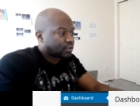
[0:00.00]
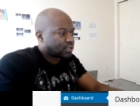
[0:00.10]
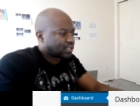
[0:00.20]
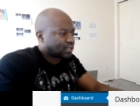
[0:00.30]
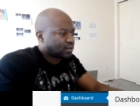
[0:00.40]

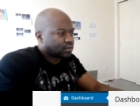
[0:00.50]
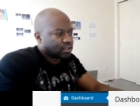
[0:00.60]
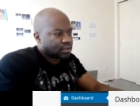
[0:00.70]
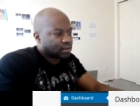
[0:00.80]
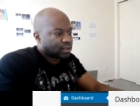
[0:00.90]
because I don't,
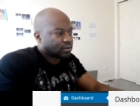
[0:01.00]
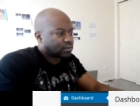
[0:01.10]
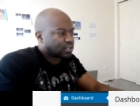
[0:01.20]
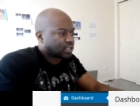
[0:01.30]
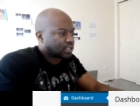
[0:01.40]
you know, I
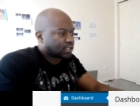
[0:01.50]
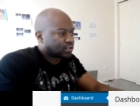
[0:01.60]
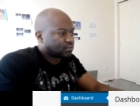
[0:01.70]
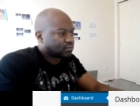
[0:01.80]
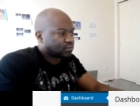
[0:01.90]
don't.
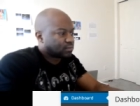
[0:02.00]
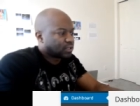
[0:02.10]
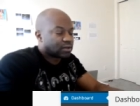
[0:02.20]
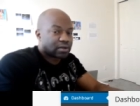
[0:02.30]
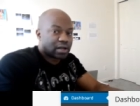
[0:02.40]
Uh,
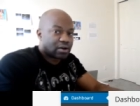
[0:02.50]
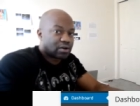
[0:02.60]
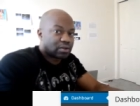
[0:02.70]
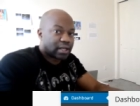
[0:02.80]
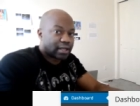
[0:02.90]
though I'll
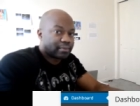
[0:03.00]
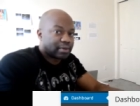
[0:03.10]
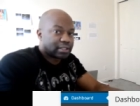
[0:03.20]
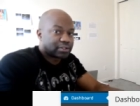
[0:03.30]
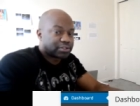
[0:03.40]
go like a
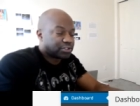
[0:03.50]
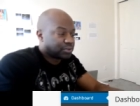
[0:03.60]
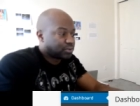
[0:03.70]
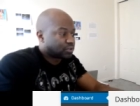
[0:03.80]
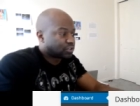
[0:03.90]
month or two